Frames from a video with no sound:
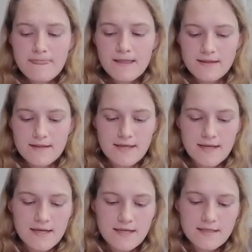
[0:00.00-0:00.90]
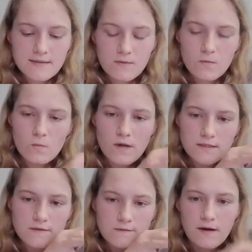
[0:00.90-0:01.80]
And the thing is,
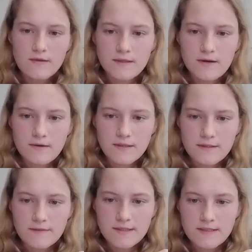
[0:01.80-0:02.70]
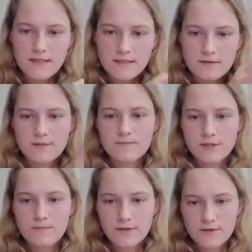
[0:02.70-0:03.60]
once you've got the cognitive disease, your
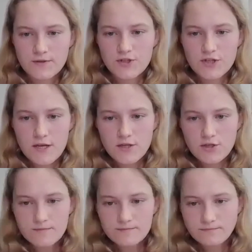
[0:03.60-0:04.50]
speech patterns change.